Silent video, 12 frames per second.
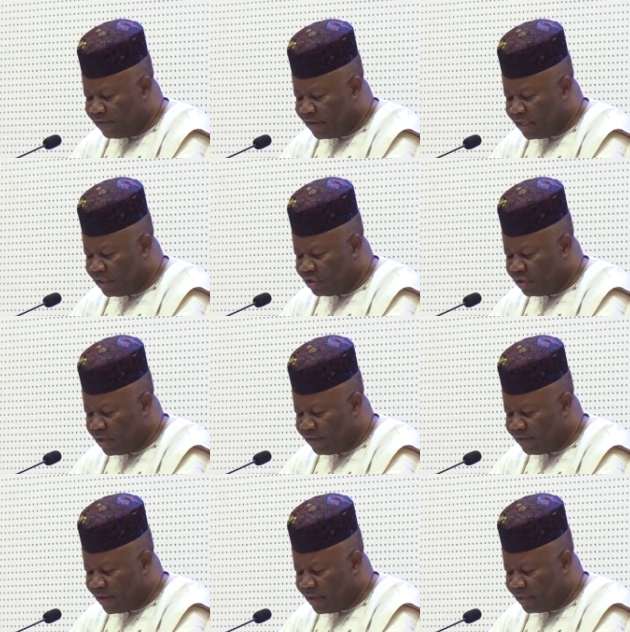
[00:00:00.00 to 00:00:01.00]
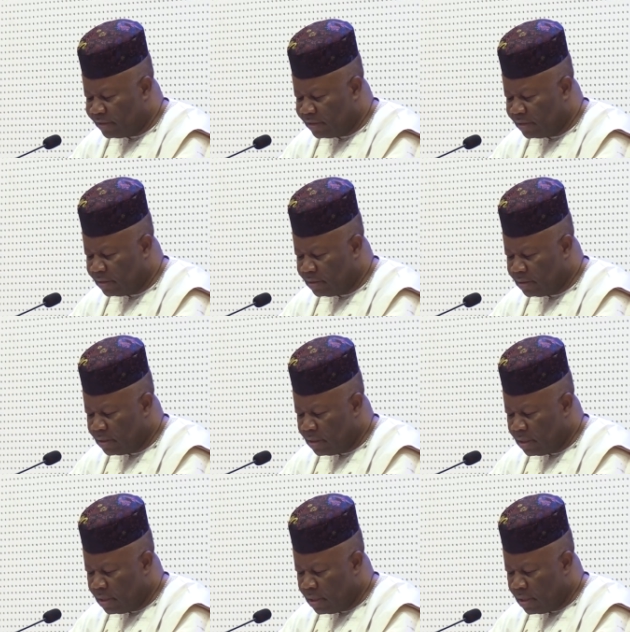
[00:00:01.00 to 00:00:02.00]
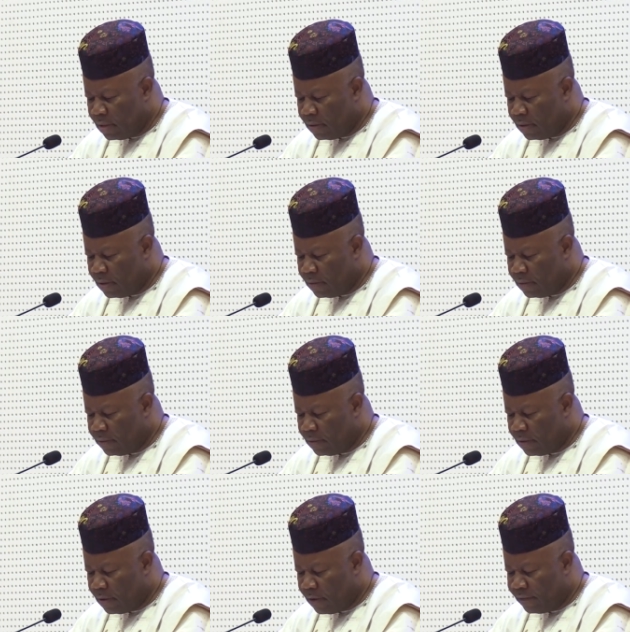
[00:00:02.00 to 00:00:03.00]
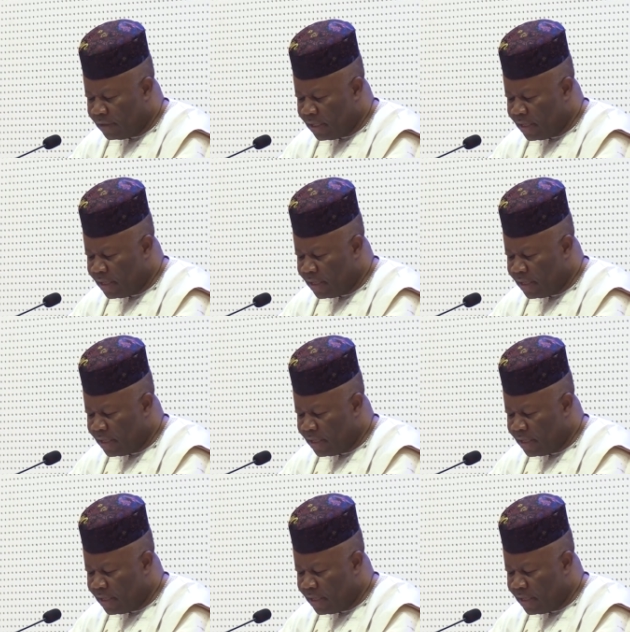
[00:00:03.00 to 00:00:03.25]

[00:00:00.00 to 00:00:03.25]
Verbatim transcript: of additional financing of the